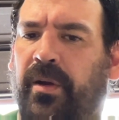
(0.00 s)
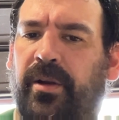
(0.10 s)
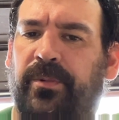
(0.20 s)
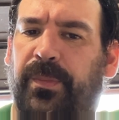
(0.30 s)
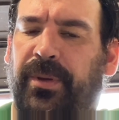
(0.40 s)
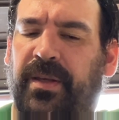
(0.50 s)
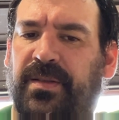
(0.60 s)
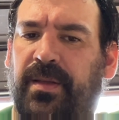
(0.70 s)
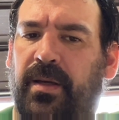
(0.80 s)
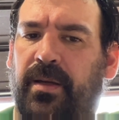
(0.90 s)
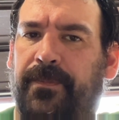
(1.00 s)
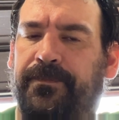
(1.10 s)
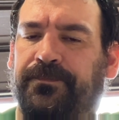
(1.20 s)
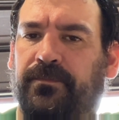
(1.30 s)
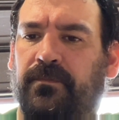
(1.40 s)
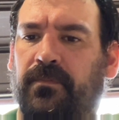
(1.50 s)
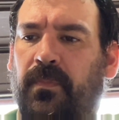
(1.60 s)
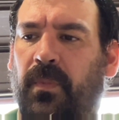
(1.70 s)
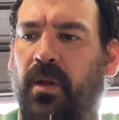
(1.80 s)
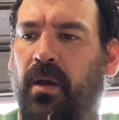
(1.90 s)
gonna replace the
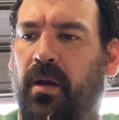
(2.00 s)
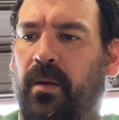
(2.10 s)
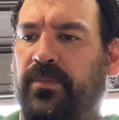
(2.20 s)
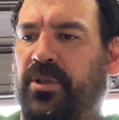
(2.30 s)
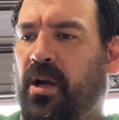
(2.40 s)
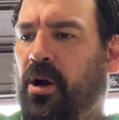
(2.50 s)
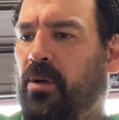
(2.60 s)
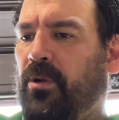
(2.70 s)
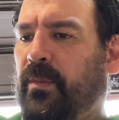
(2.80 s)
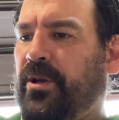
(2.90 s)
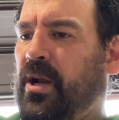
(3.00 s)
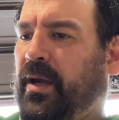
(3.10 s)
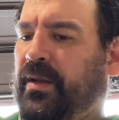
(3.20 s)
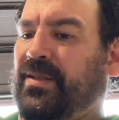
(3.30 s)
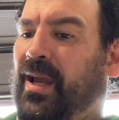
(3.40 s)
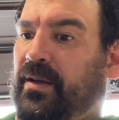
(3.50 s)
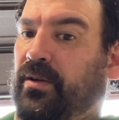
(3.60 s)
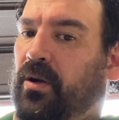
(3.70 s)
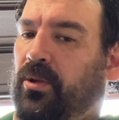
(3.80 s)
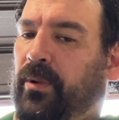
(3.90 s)
shock hardware, but you're not gonna tighten it
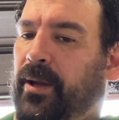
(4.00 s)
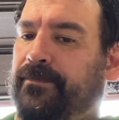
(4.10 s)
all the way.